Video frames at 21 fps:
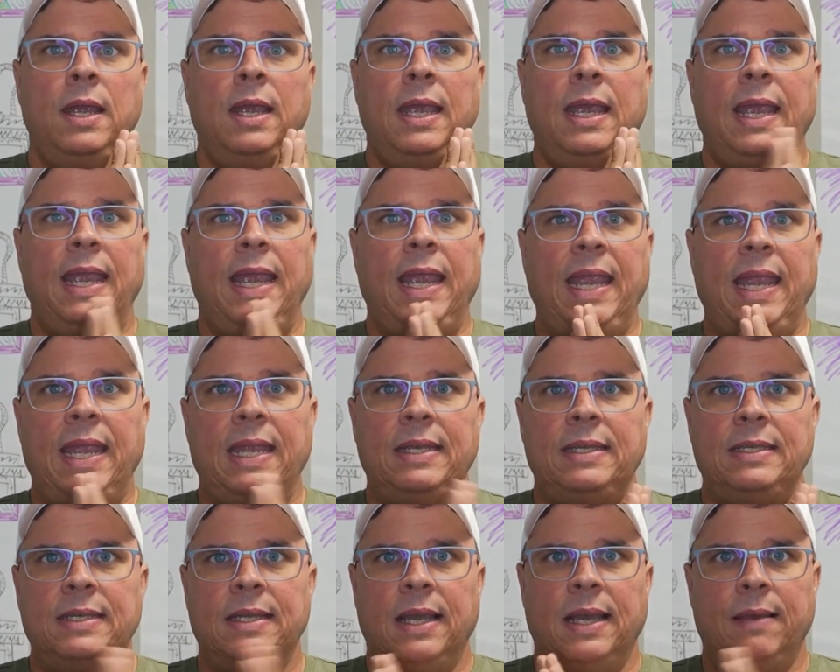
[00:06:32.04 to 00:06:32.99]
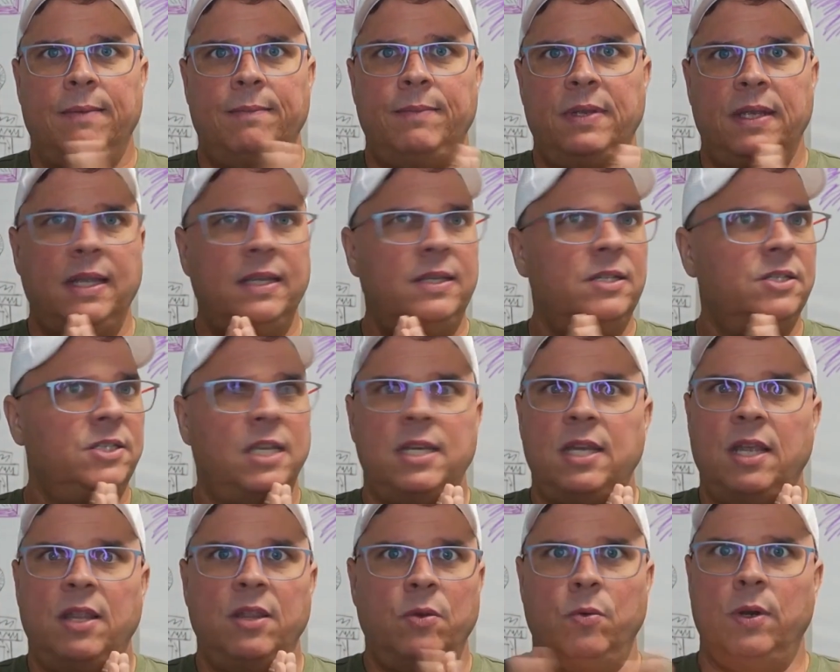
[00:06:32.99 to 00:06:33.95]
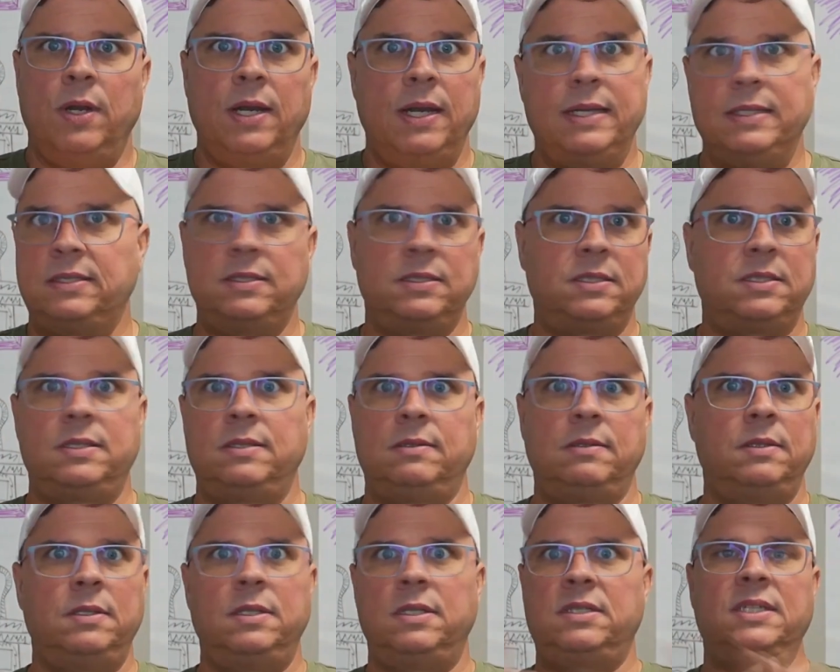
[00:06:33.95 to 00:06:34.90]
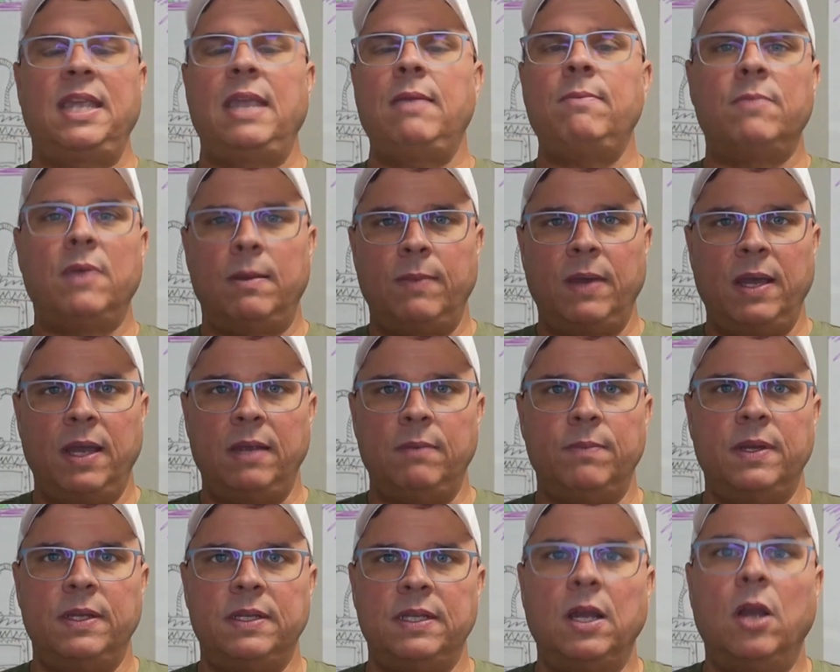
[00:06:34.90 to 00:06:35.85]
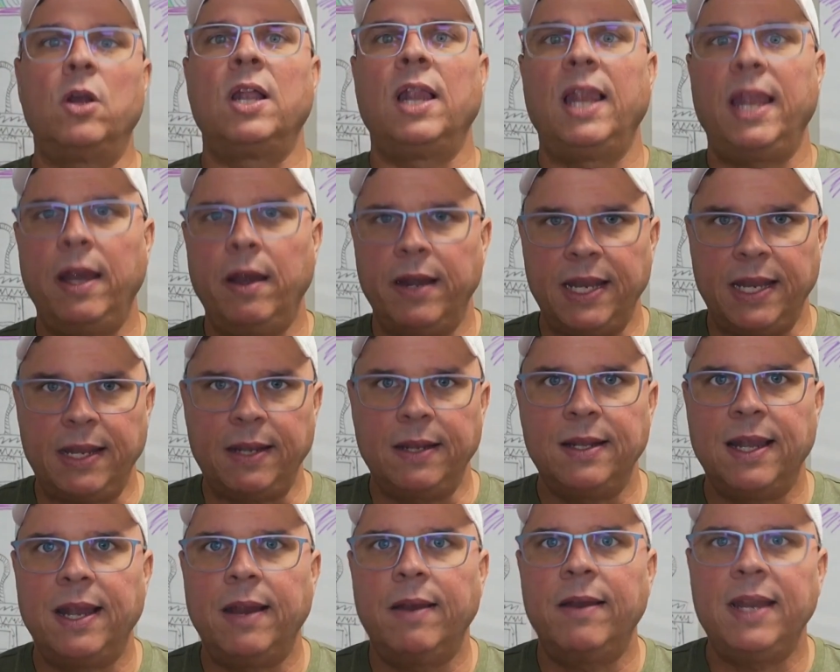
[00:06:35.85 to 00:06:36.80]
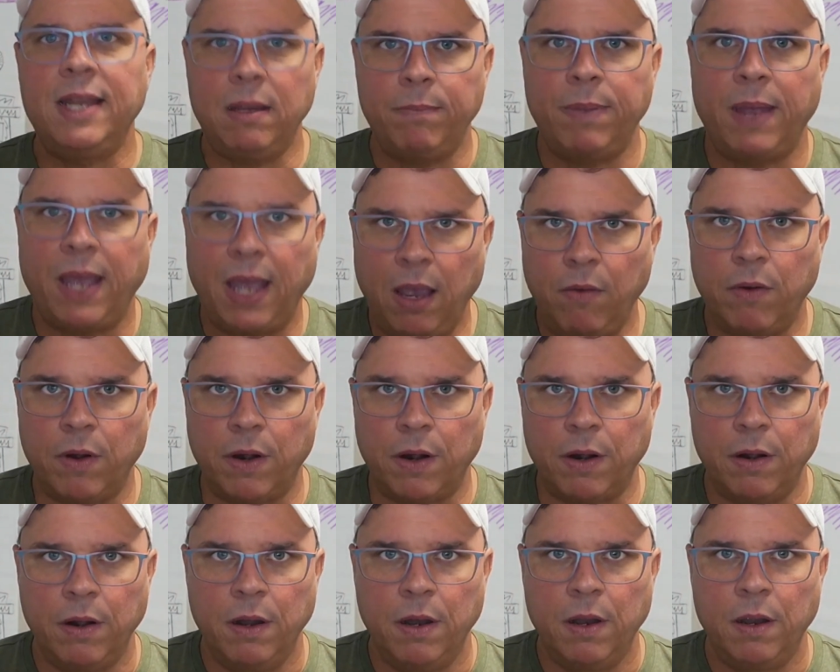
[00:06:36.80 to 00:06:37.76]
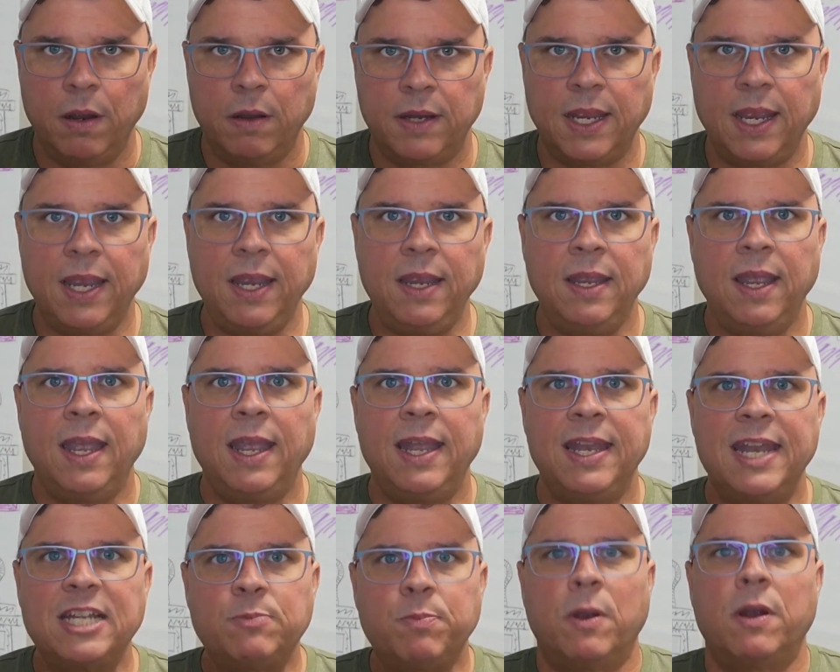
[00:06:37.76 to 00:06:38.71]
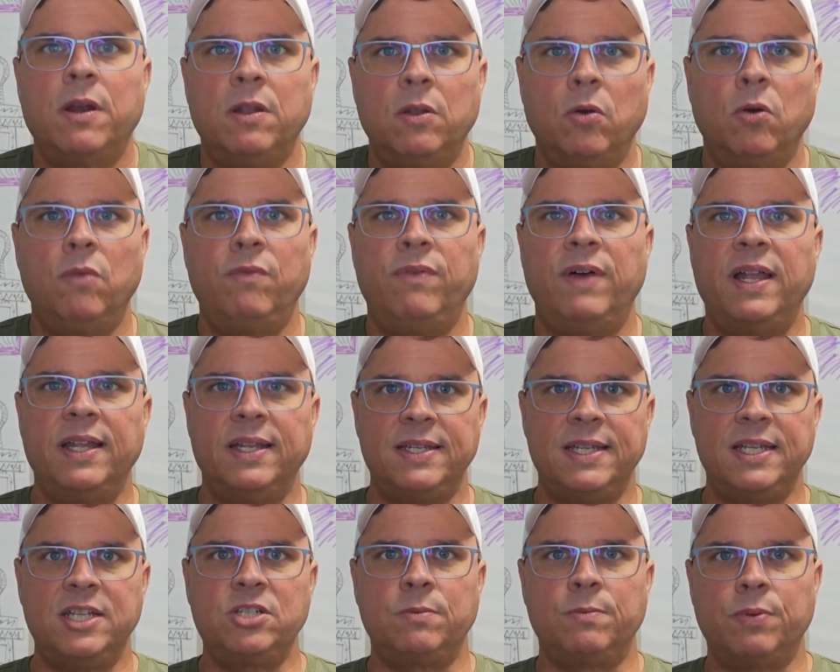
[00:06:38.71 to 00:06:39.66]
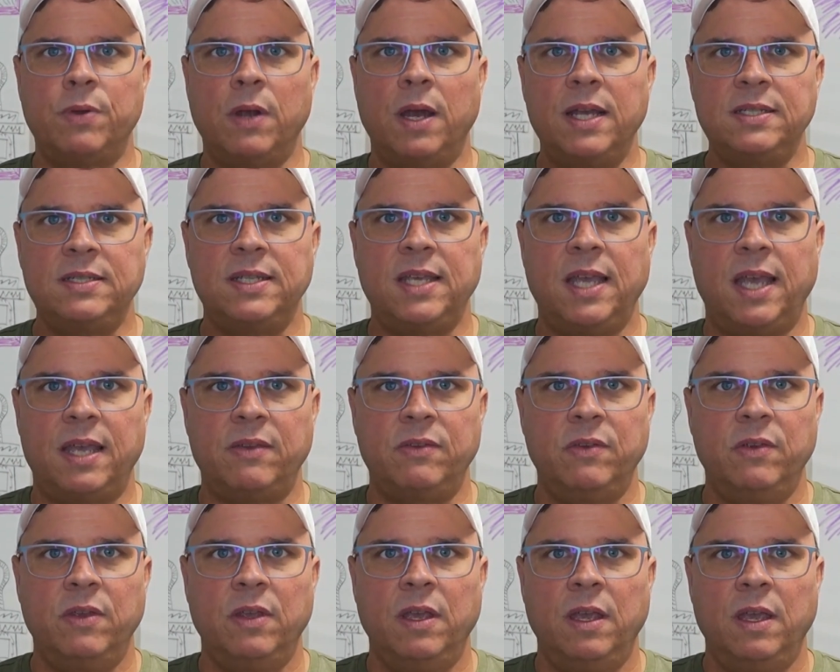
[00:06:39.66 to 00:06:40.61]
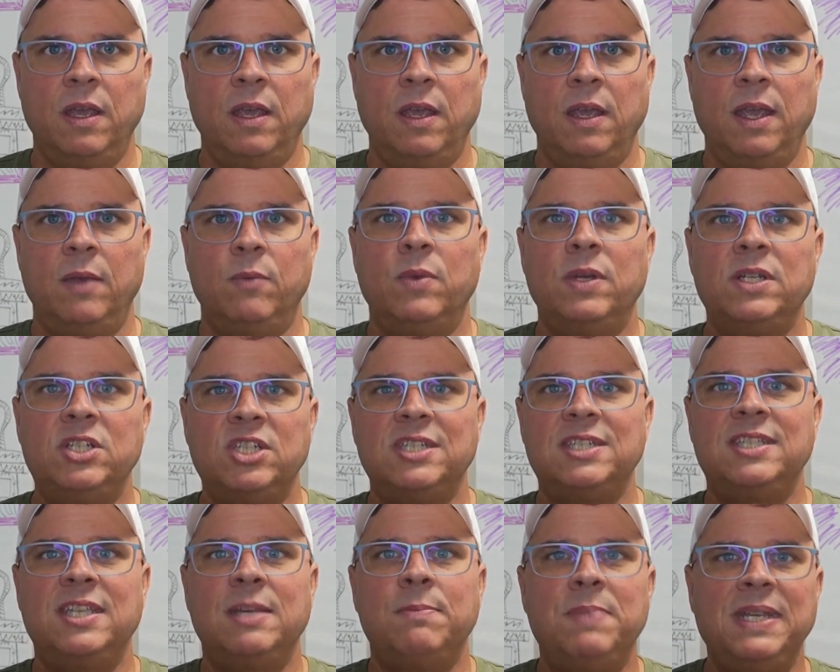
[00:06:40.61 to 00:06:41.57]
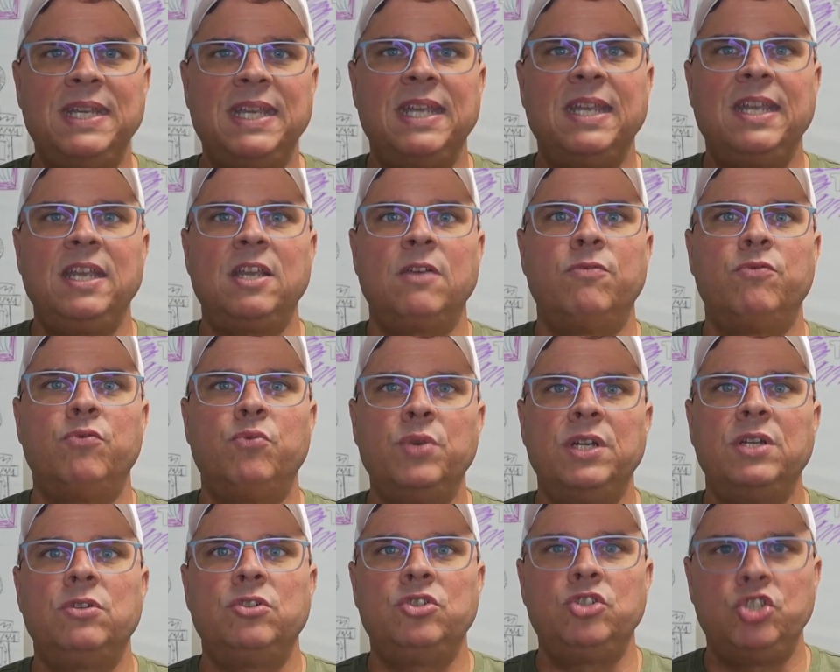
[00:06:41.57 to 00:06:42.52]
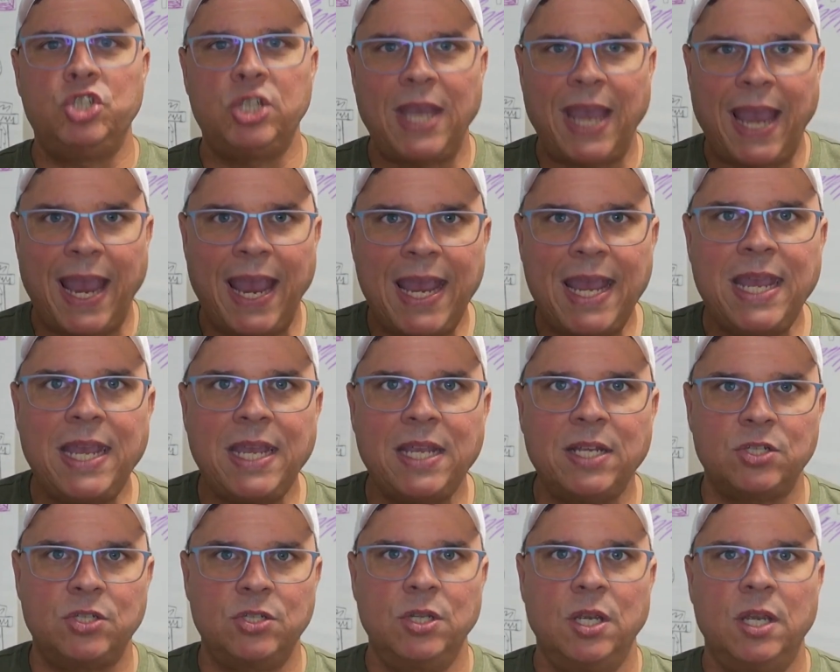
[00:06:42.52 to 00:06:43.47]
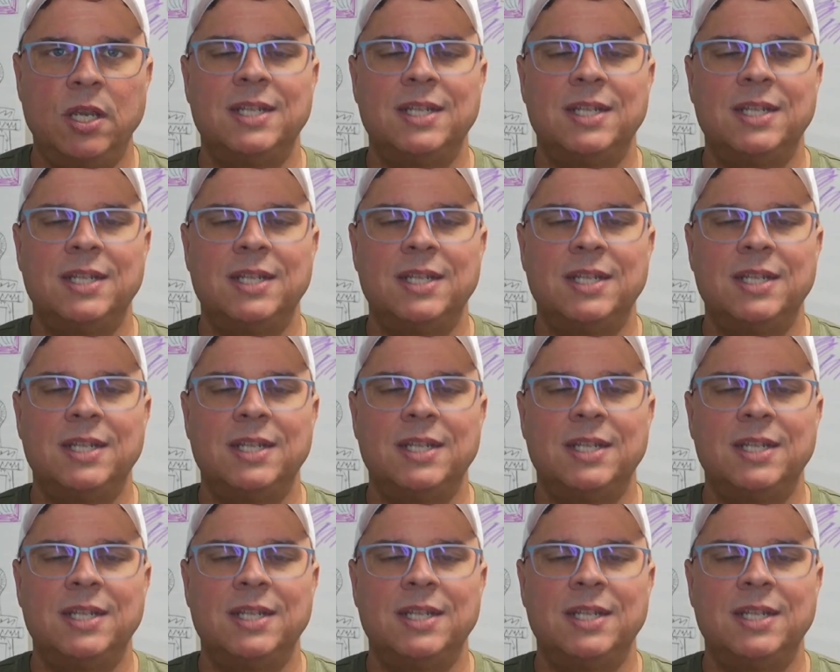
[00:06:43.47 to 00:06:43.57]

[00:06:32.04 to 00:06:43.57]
And there's another word that's just escaped my mind, but clarity and power. Okay. And that's part of the whole validation process, which is the beginning of real change.